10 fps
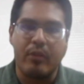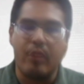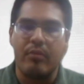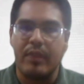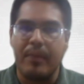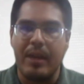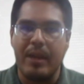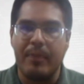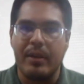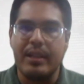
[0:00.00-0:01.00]
you know the,
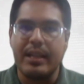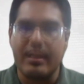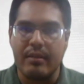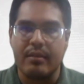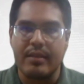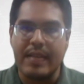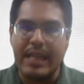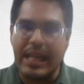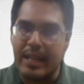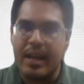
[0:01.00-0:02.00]
the political
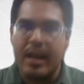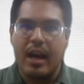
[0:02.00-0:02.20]
scene